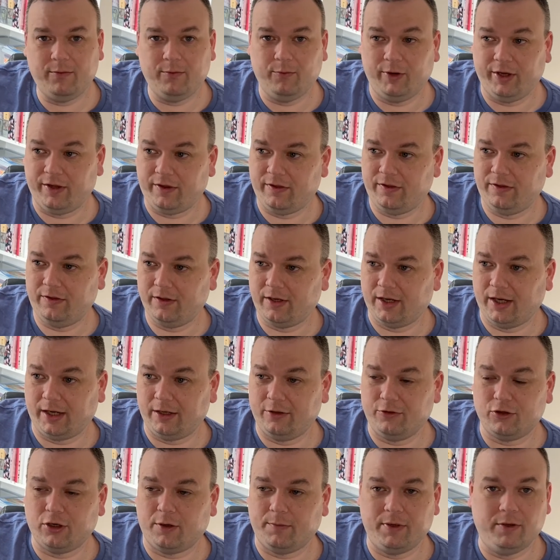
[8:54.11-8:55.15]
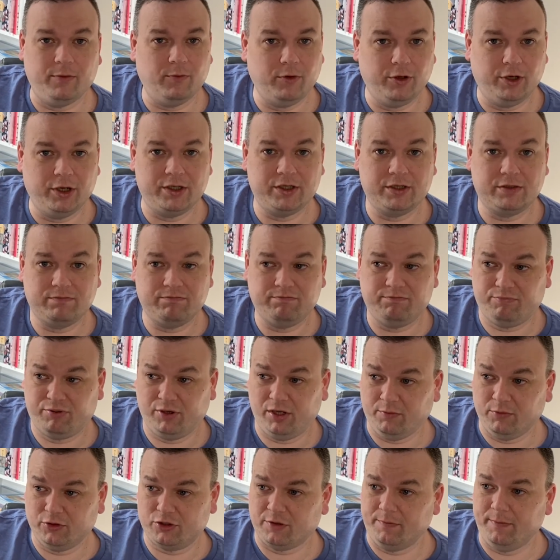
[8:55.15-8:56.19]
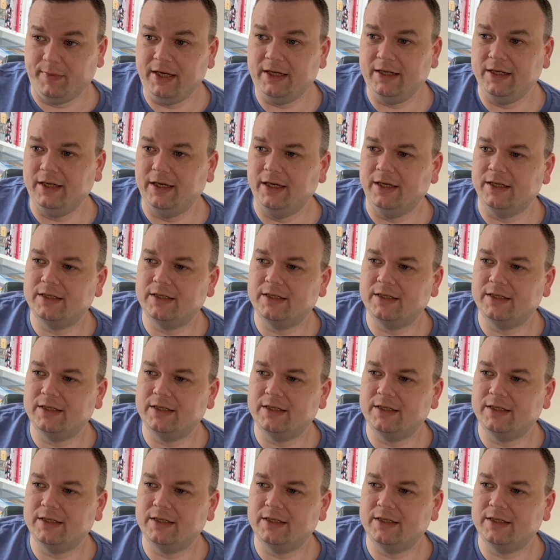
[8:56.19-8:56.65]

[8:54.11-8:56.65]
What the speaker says: with click and drop, and it works pretty much immediately.